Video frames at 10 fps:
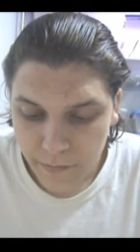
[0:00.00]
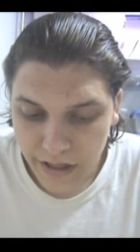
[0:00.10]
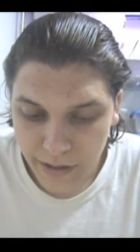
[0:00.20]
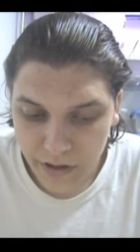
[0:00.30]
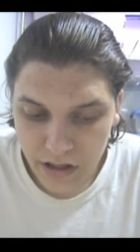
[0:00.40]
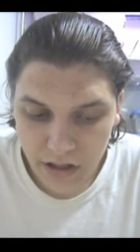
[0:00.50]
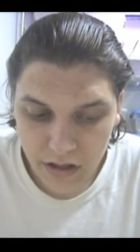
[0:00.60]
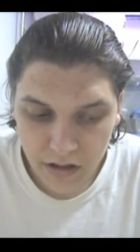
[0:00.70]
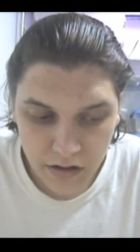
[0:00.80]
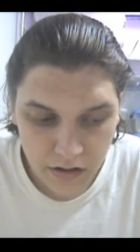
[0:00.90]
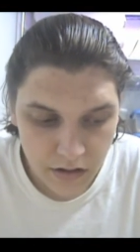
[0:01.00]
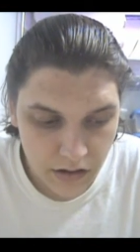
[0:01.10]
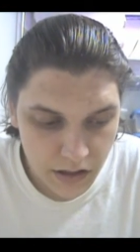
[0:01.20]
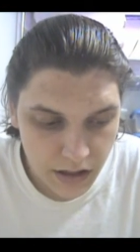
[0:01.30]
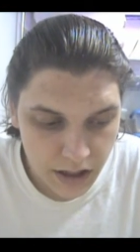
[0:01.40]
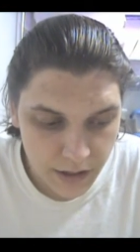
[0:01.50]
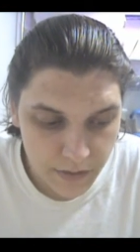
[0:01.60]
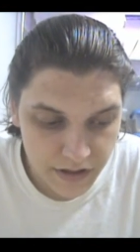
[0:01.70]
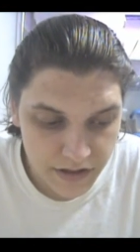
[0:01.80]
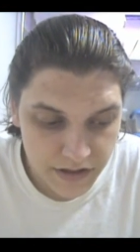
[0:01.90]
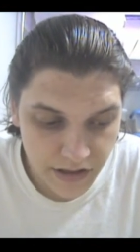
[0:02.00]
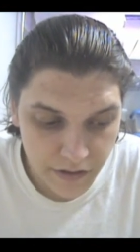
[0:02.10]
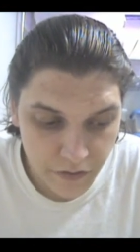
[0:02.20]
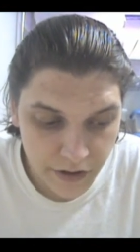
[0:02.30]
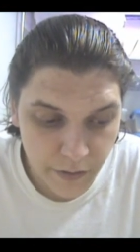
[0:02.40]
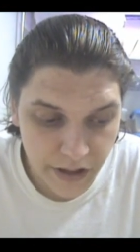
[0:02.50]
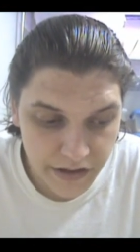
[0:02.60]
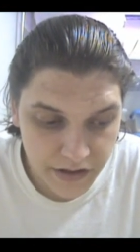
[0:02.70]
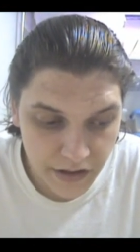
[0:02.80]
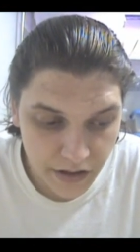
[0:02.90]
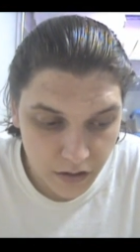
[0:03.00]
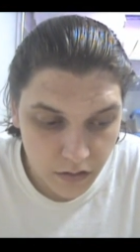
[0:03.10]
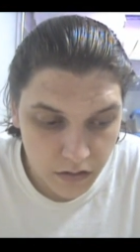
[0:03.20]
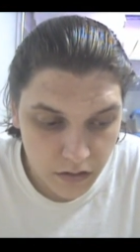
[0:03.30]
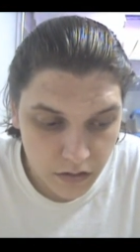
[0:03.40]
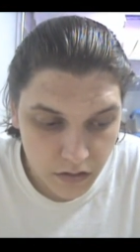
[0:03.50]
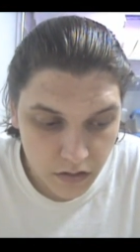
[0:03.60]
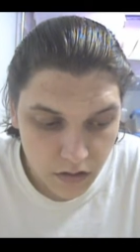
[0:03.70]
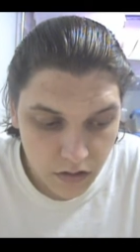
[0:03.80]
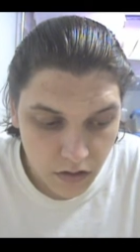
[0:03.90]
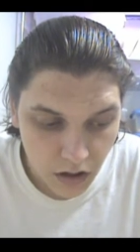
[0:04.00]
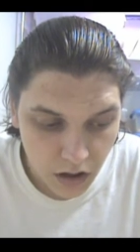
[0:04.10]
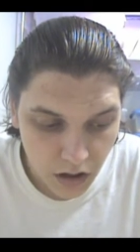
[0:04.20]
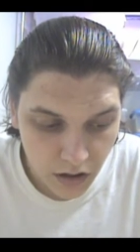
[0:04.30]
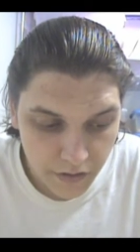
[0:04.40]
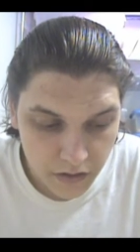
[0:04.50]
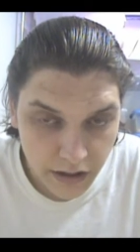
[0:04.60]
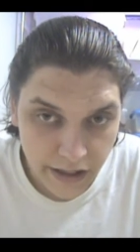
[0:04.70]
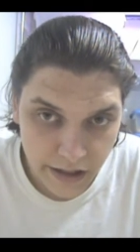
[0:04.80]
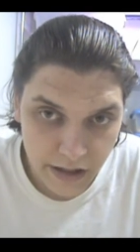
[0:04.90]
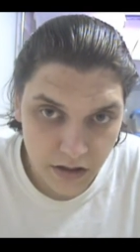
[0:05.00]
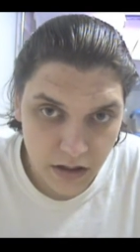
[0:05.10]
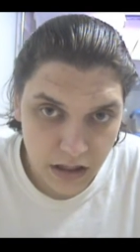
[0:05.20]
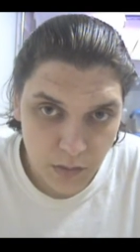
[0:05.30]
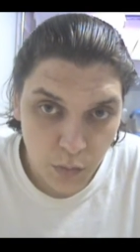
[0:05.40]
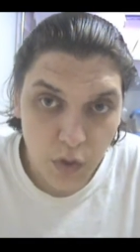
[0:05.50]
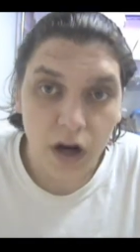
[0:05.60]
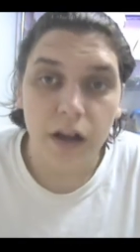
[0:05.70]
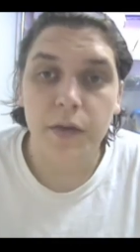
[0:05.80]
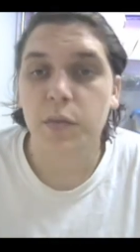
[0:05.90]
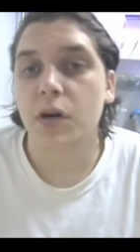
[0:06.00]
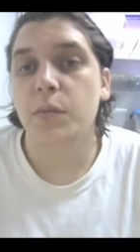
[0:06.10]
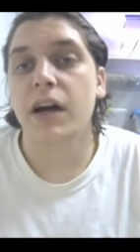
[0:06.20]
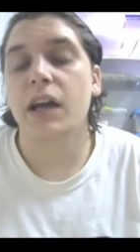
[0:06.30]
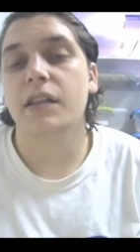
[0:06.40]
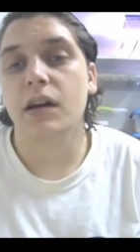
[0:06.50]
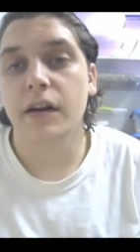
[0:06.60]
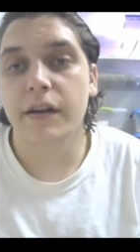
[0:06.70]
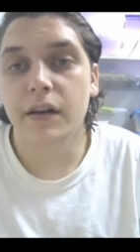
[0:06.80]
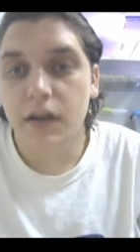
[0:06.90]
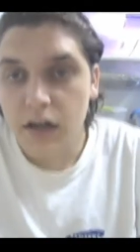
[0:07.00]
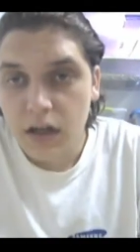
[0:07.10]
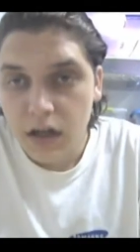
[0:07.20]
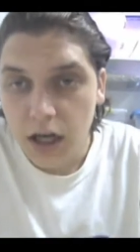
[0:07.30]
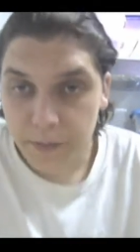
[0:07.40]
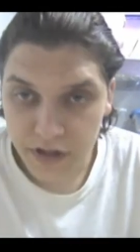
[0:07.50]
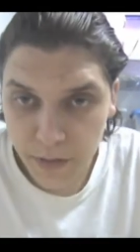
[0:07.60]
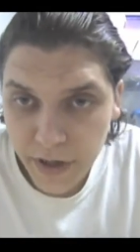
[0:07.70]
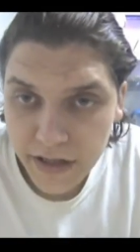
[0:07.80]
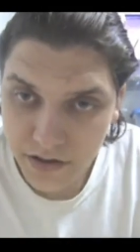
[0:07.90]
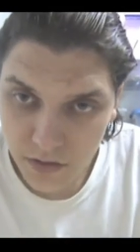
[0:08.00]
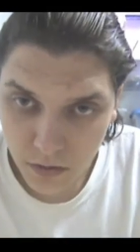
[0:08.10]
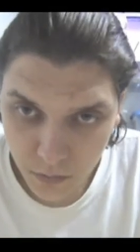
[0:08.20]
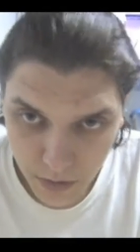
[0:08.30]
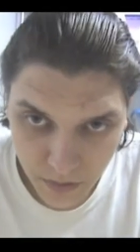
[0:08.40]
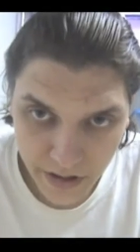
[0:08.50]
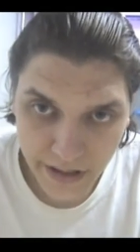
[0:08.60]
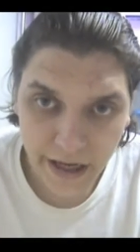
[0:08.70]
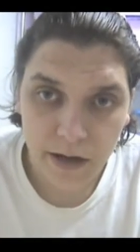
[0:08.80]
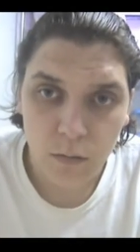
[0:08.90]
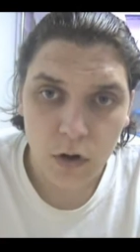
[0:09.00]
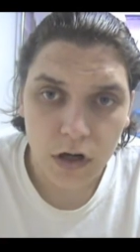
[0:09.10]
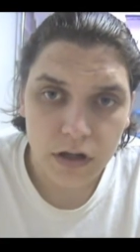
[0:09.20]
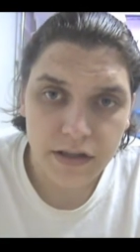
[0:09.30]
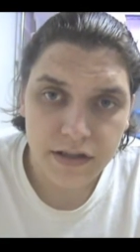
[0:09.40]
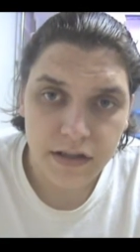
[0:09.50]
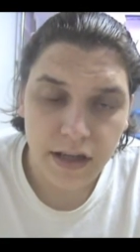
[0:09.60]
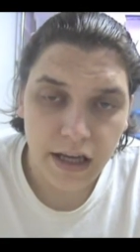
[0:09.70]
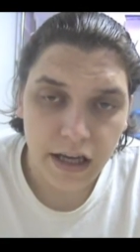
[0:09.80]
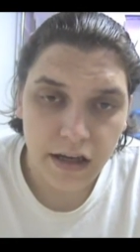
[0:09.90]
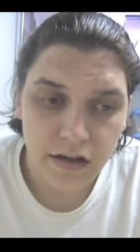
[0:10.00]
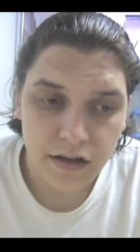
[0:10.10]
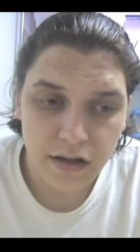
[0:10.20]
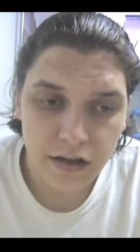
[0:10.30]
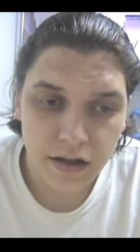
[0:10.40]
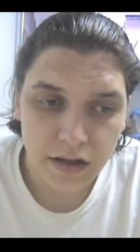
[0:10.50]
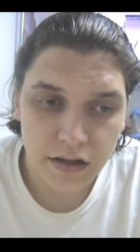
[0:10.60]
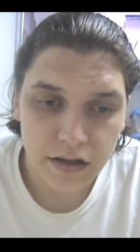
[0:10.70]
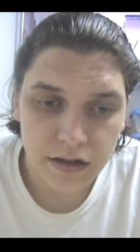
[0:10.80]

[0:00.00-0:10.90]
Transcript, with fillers: maybe, I'm going to say three weeks ago, uh, the lady brought the ball python up to the pet store where my buddy Adam works and uh,